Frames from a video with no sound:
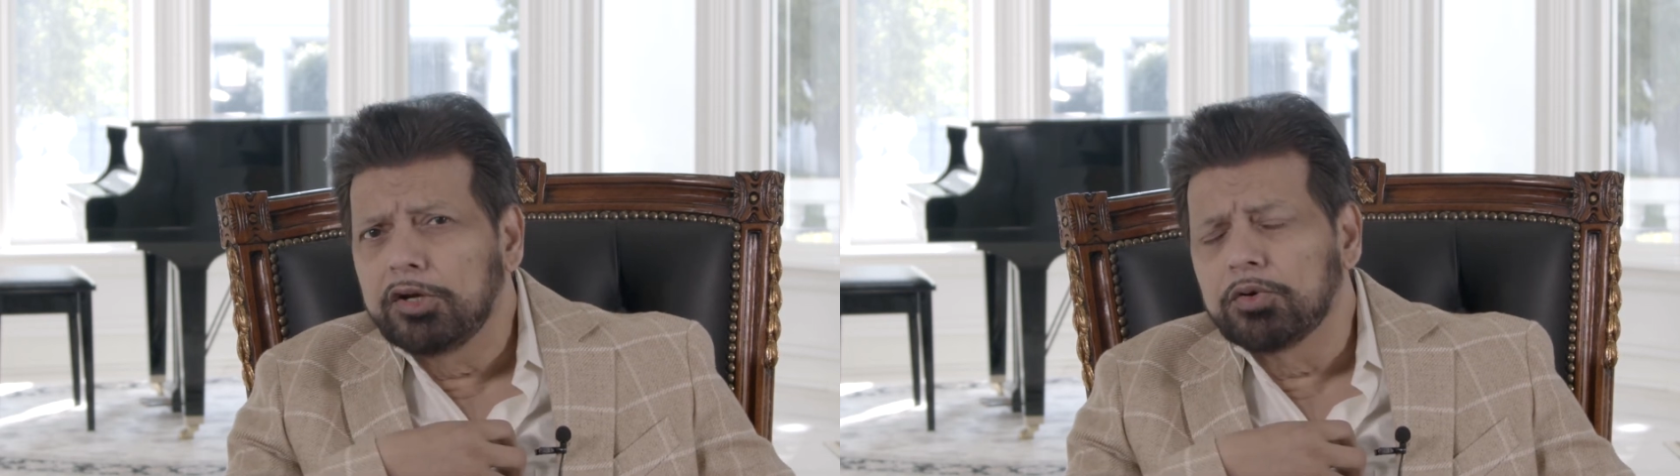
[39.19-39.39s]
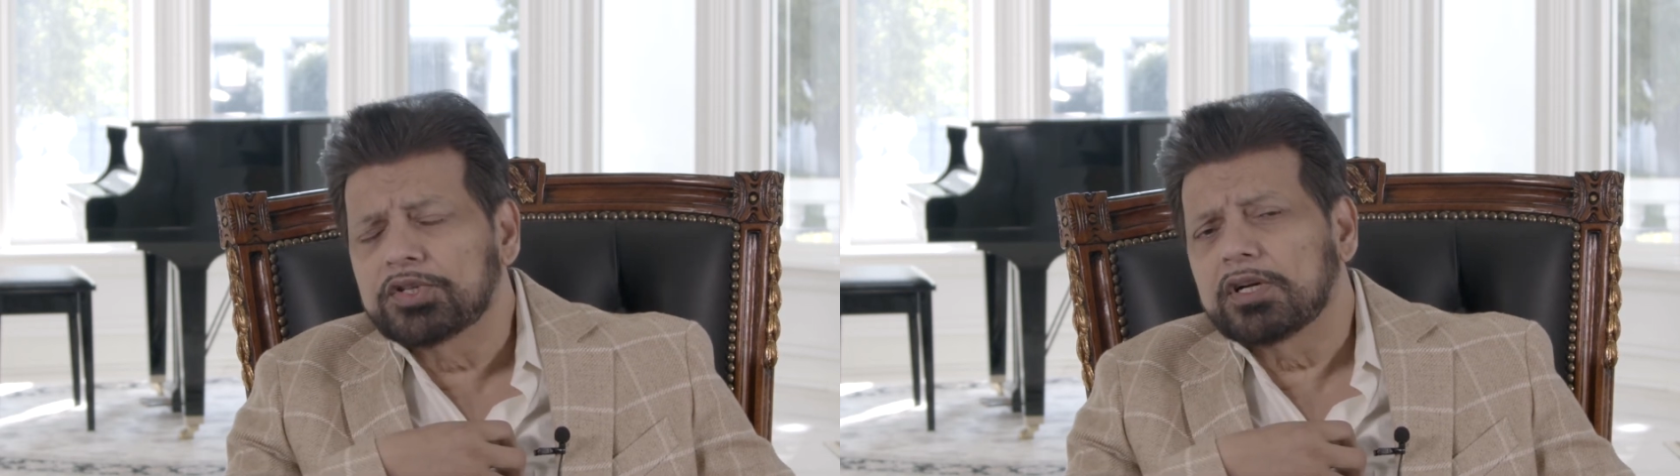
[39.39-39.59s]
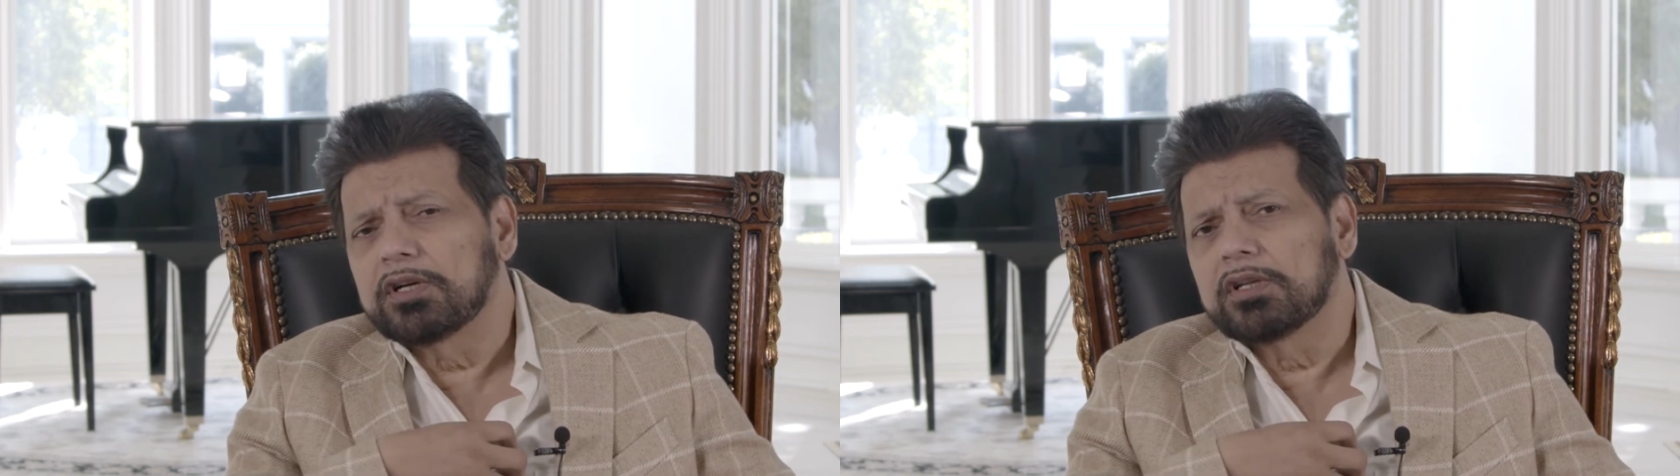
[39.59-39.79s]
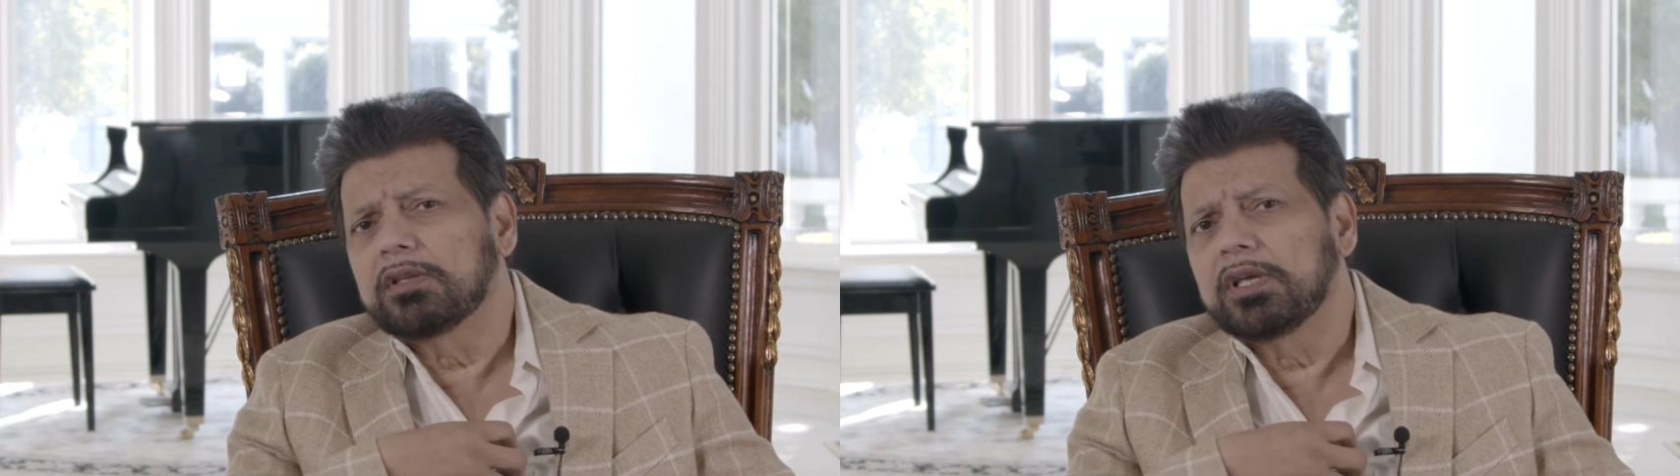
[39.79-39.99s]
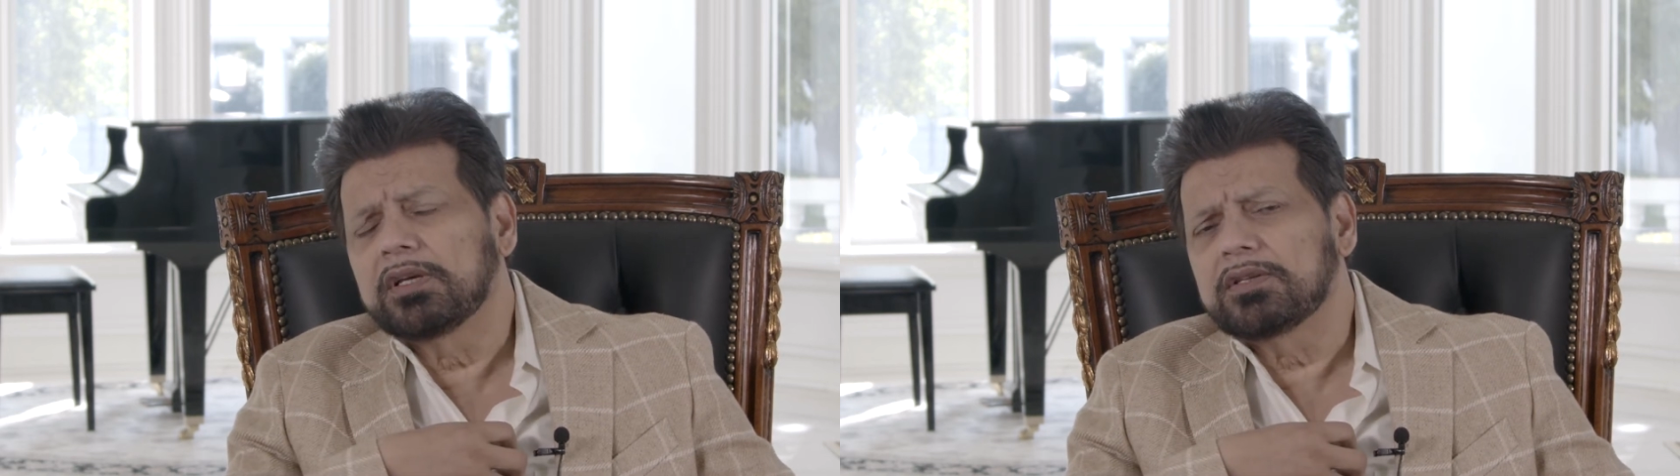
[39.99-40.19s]
do certain
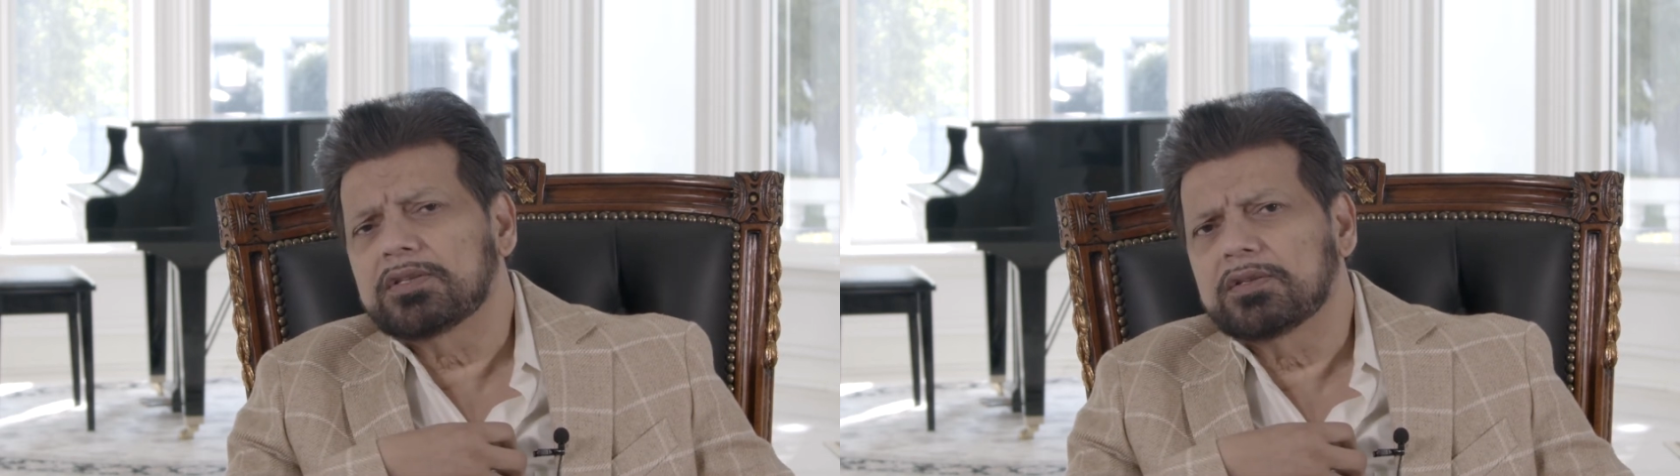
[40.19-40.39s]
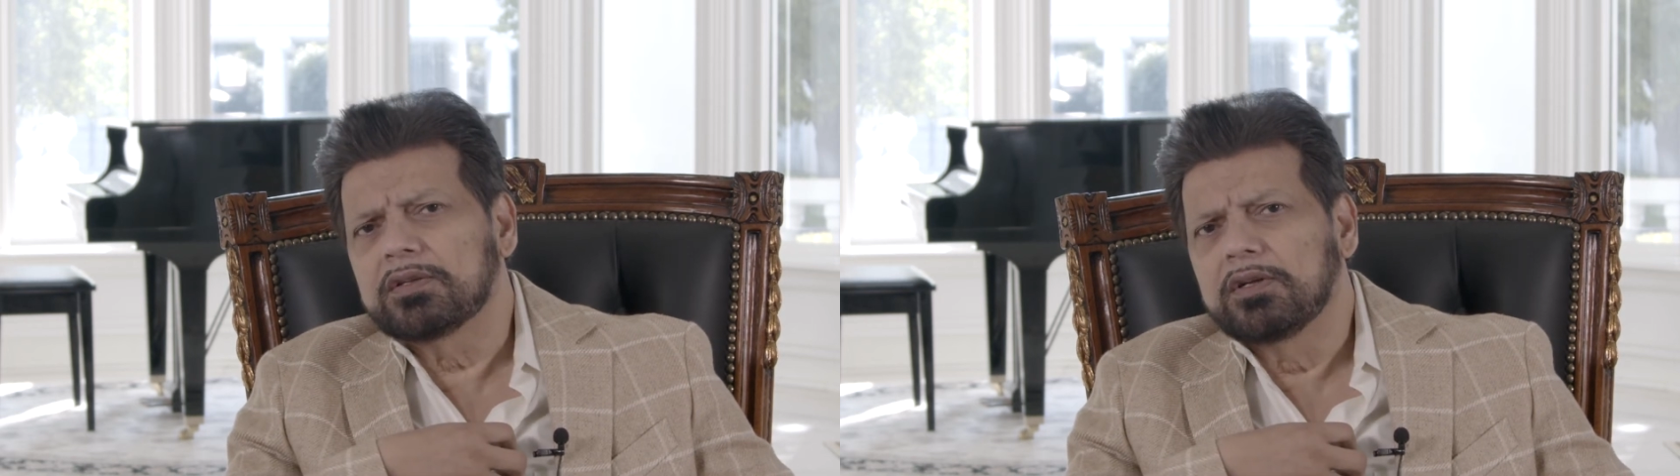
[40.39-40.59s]
things,